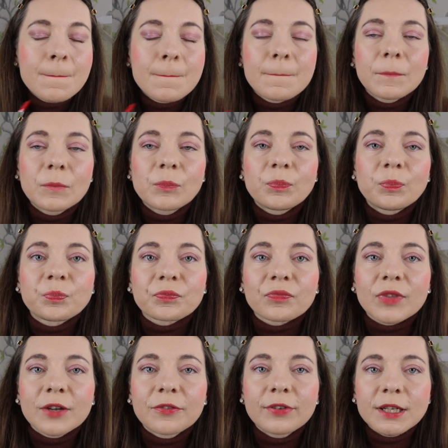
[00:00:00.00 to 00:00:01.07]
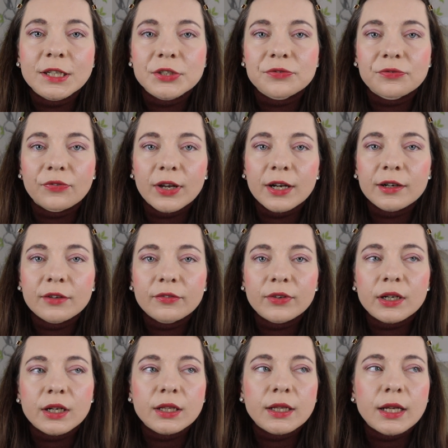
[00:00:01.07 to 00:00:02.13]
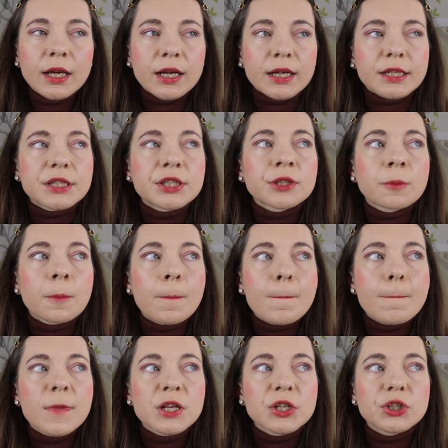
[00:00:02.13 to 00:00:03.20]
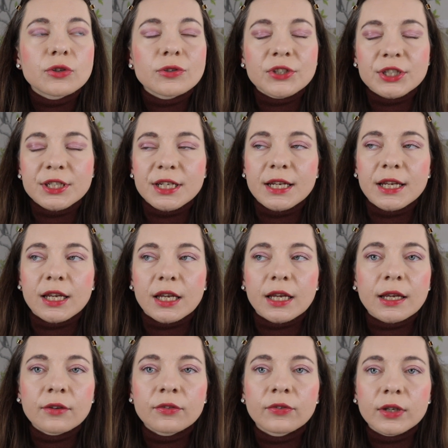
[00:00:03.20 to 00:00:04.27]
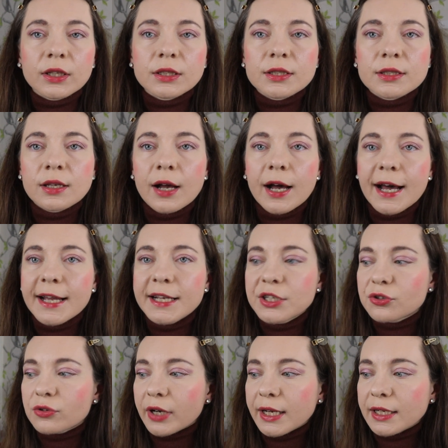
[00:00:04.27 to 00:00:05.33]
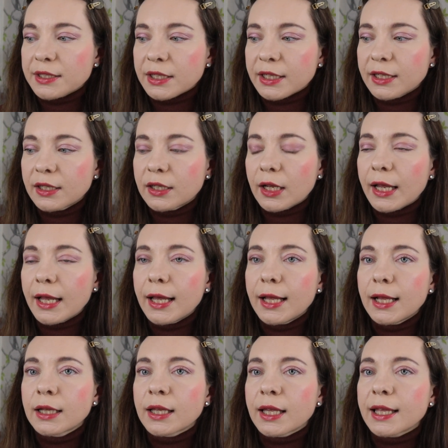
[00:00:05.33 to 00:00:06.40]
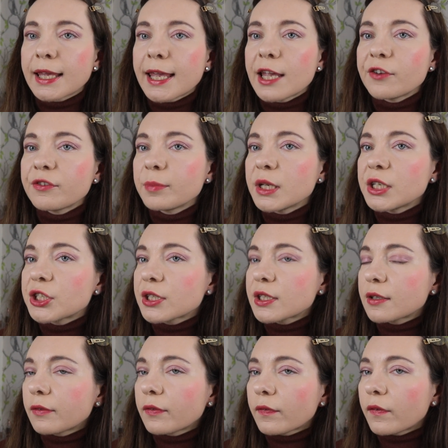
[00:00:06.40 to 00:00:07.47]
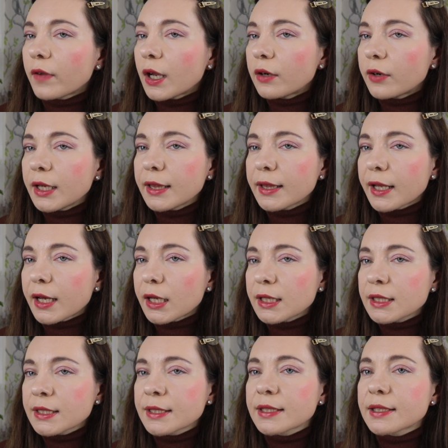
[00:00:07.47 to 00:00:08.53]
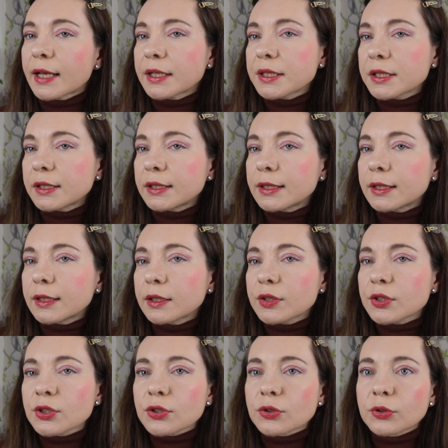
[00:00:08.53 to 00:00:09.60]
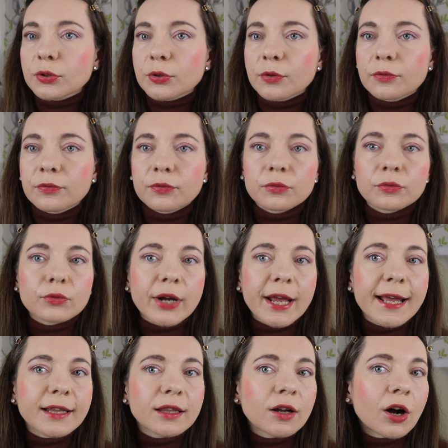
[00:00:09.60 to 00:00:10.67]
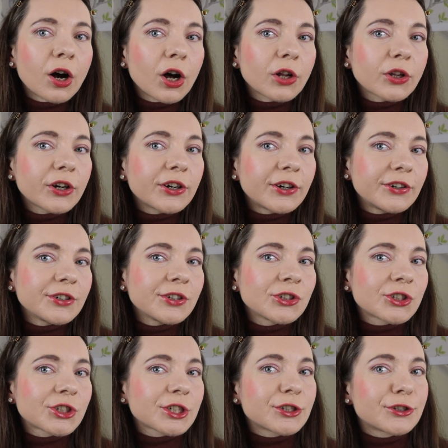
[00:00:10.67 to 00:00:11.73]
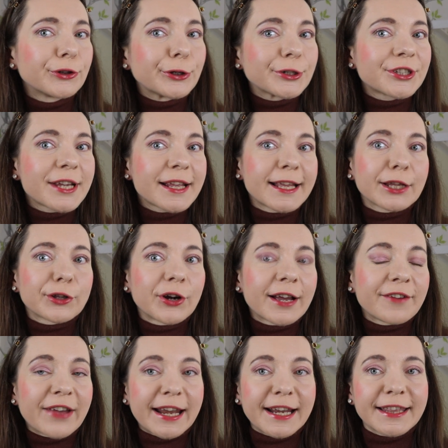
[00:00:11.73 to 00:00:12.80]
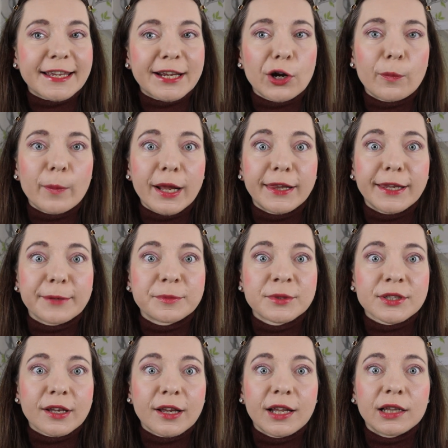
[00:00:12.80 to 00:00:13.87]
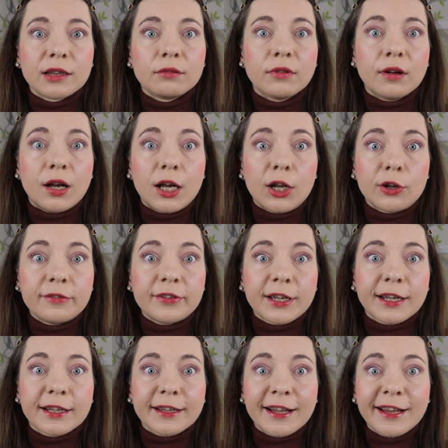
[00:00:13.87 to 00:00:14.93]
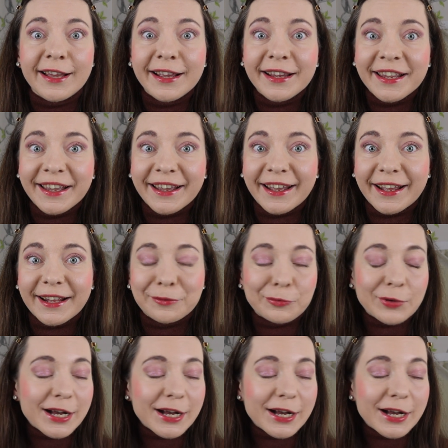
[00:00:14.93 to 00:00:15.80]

Hmm, it feels very very nice. It's not sticky, feels hydrating, and it gave me just a very nice subtle sort of red color. Just to not say that I don't have anything on my lips, and I love it, I like it.